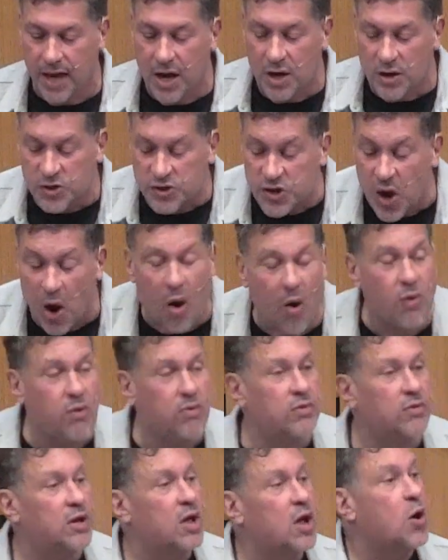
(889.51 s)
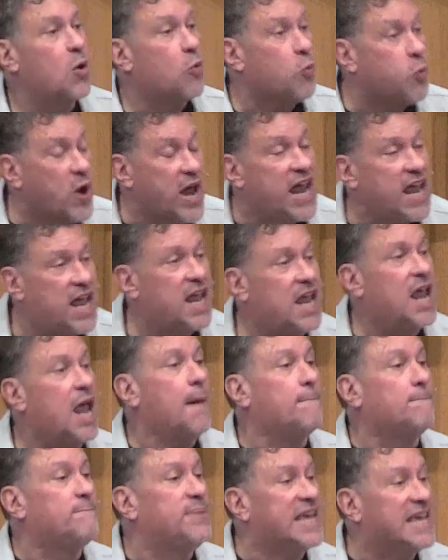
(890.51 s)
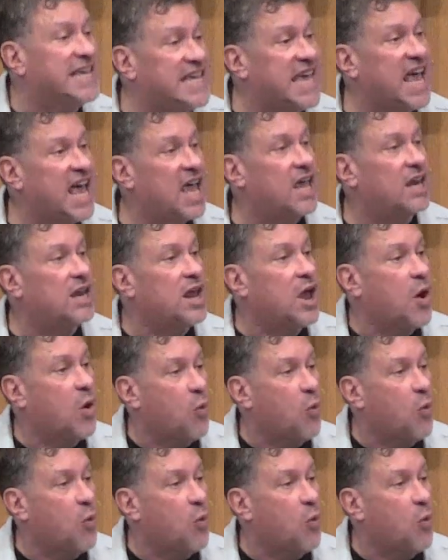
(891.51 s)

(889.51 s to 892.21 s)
So we begin